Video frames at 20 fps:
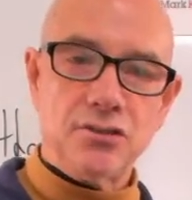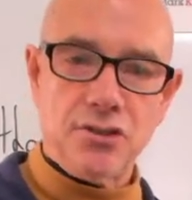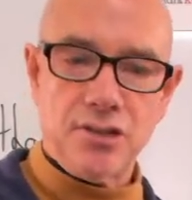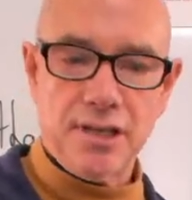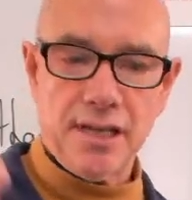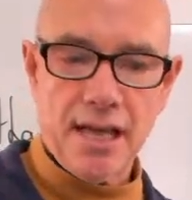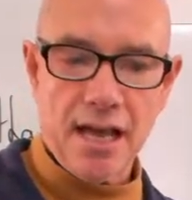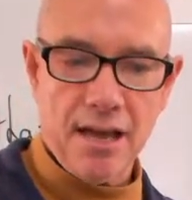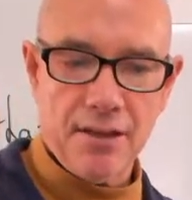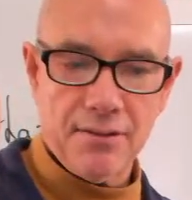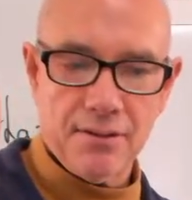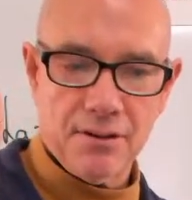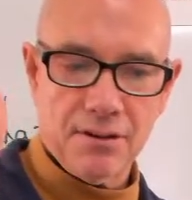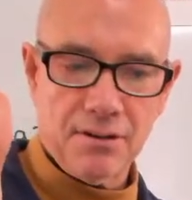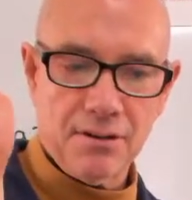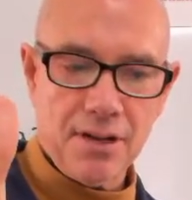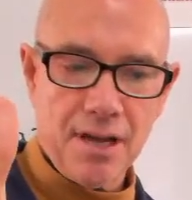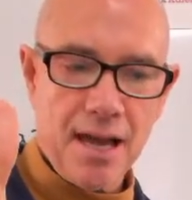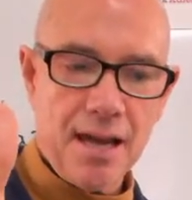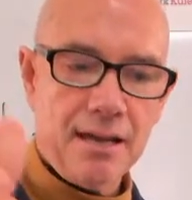together,
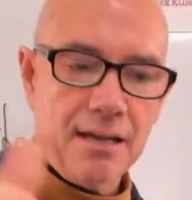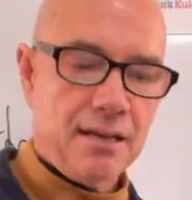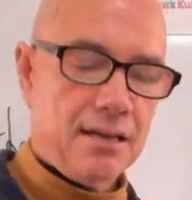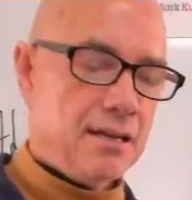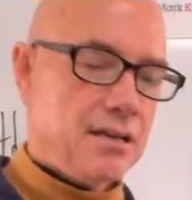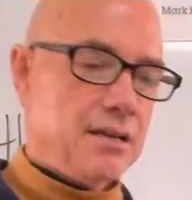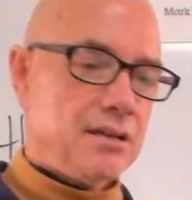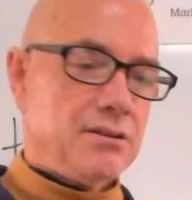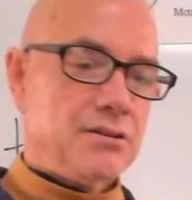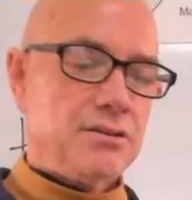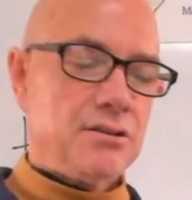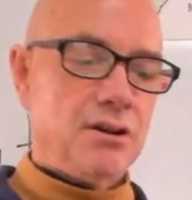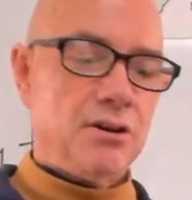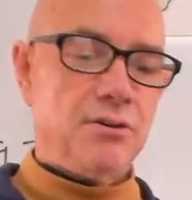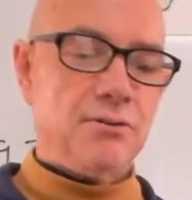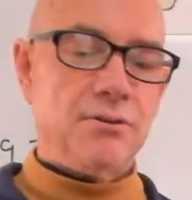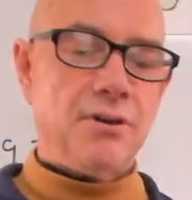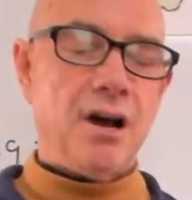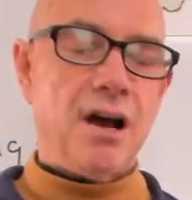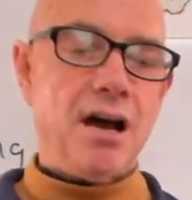okay?
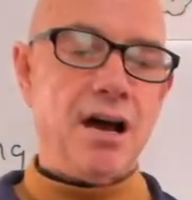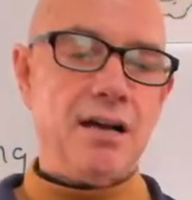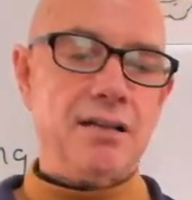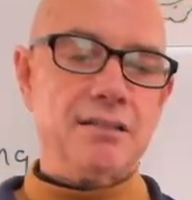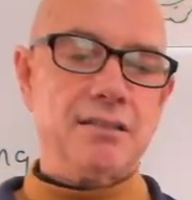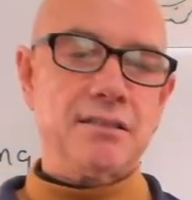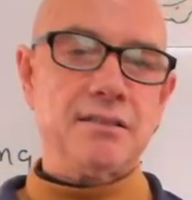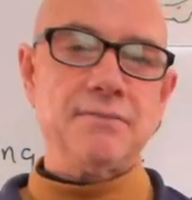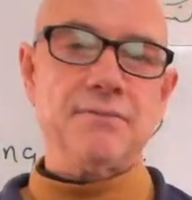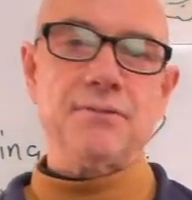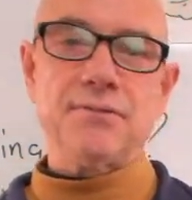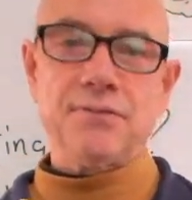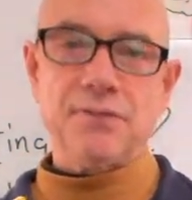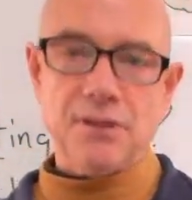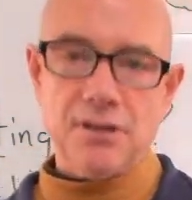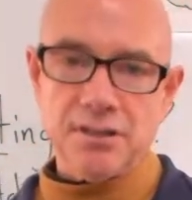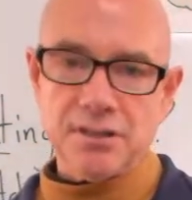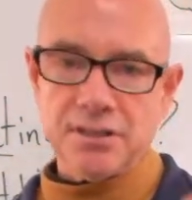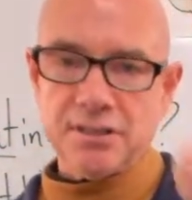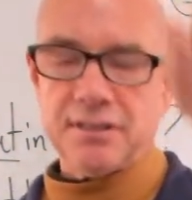So uh,
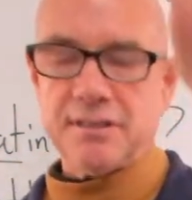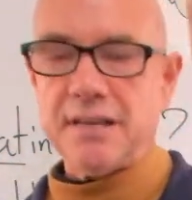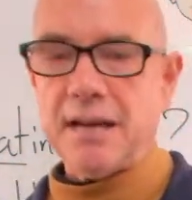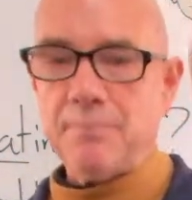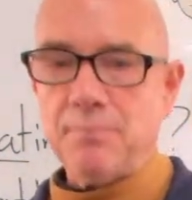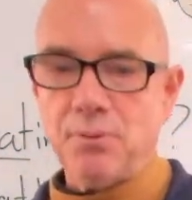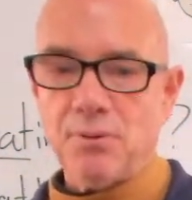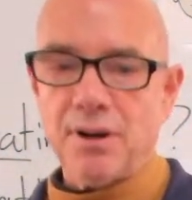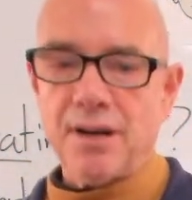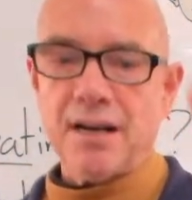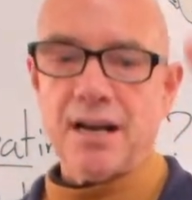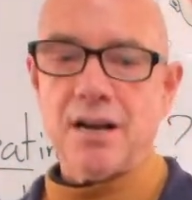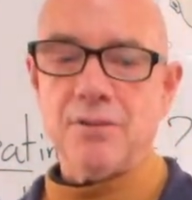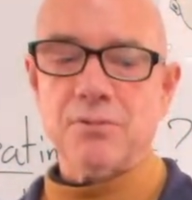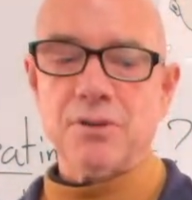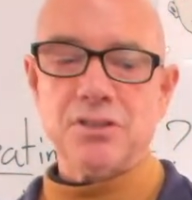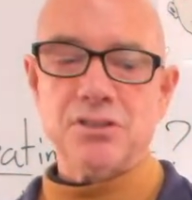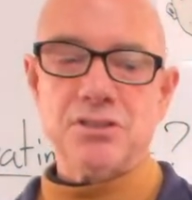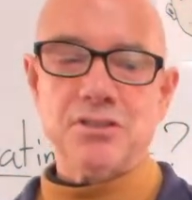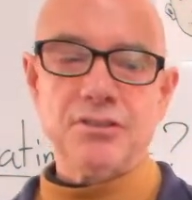first, step one, I
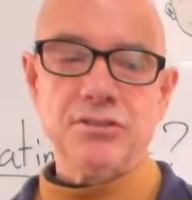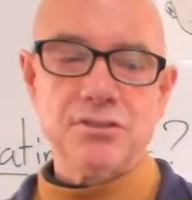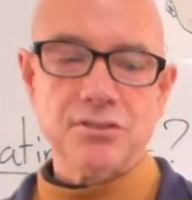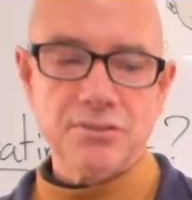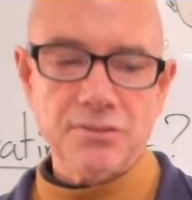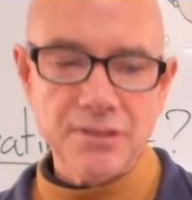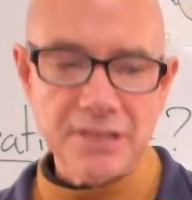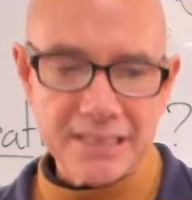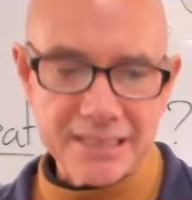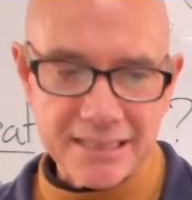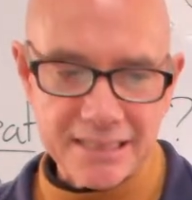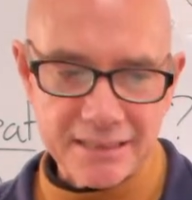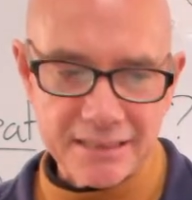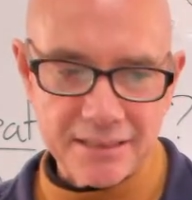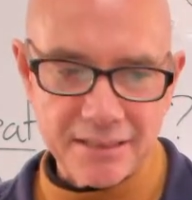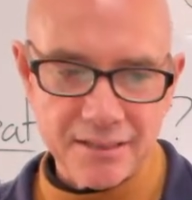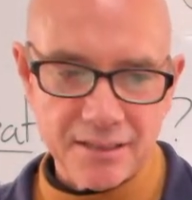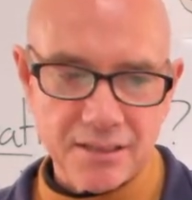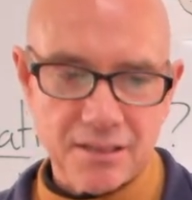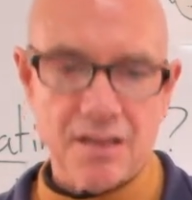want you to listen
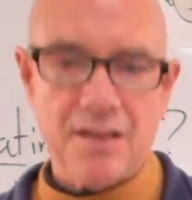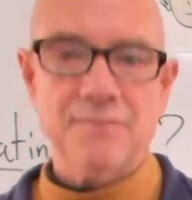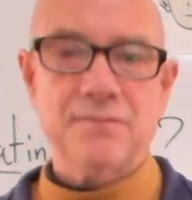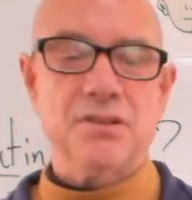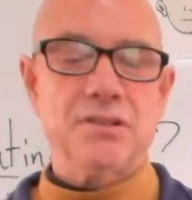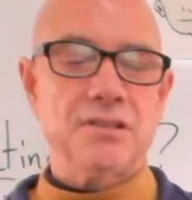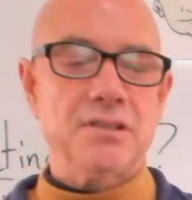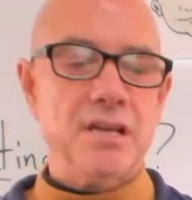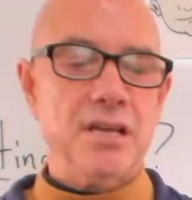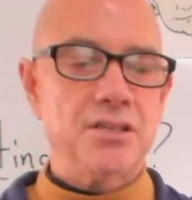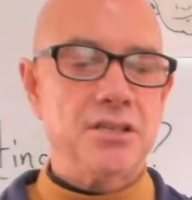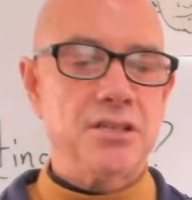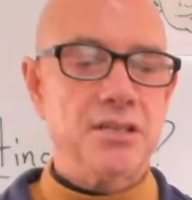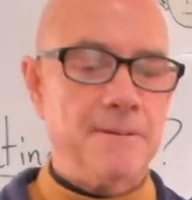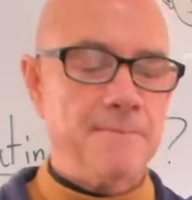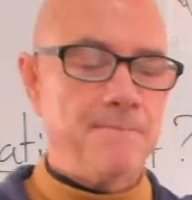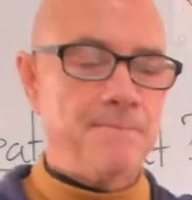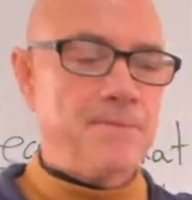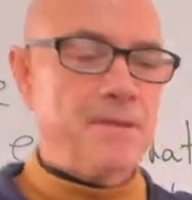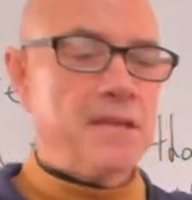to the
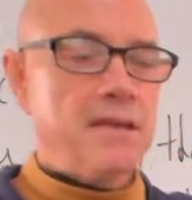conversation.